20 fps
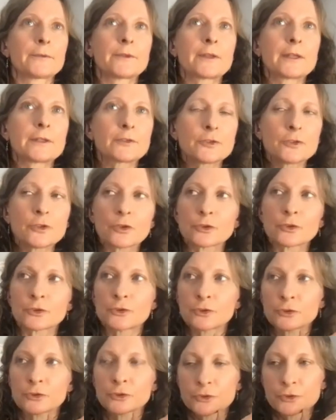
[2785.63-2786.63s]
there's not
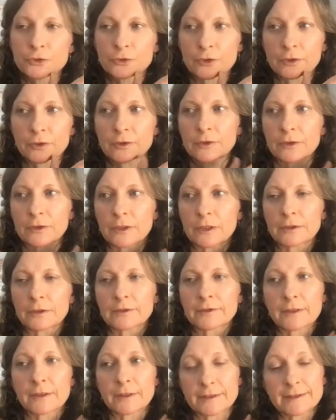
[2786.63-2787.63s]
just
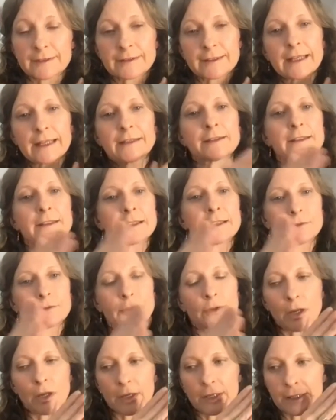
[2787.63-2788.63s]
the standard, if
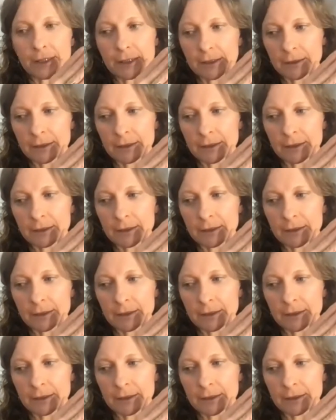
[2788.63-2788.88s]
you like,